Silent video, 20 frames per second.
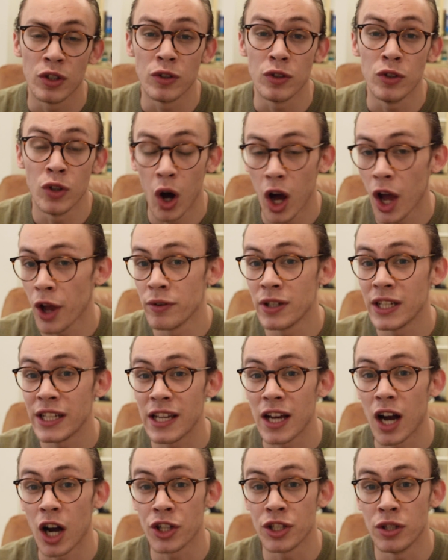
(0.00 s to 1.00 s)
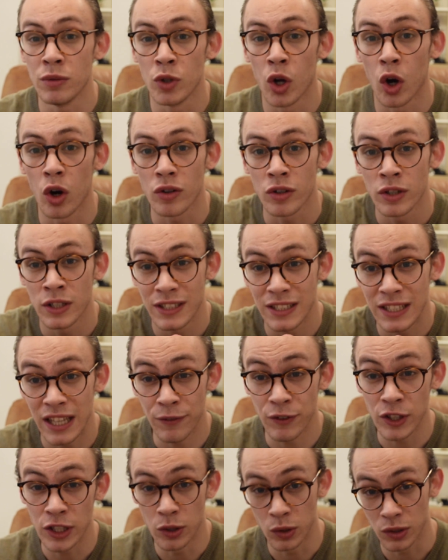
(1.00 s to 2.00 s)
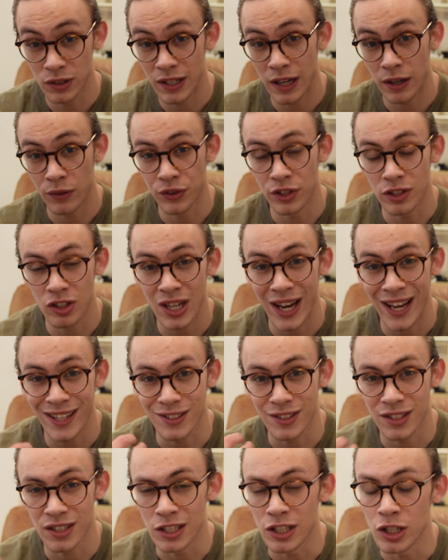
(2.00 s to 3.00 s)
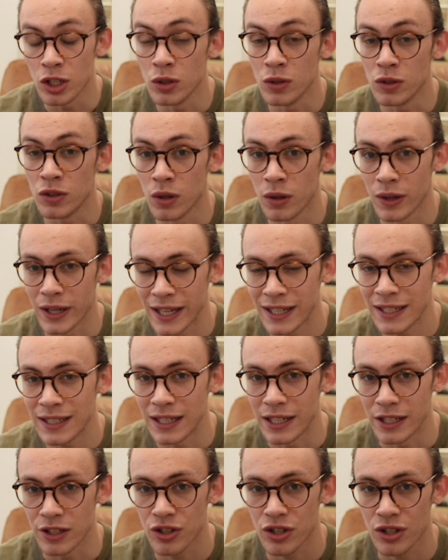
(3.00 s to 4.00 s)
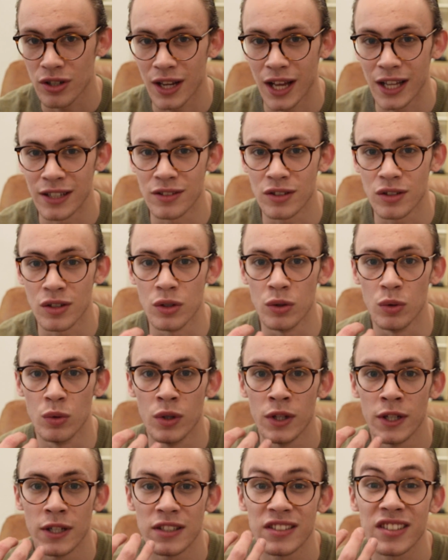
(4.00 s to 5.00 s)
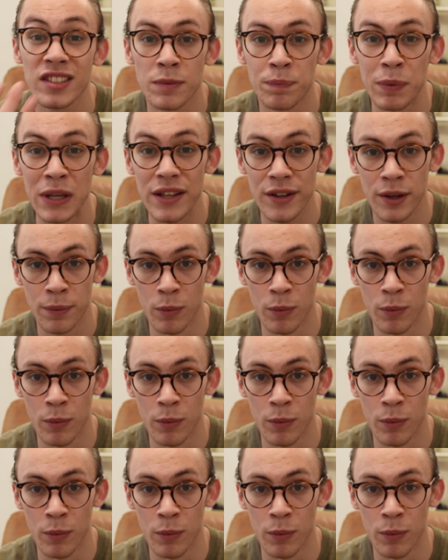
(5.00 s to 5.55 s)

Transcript: Not only are you not giving yourself the chance to use your English and to speak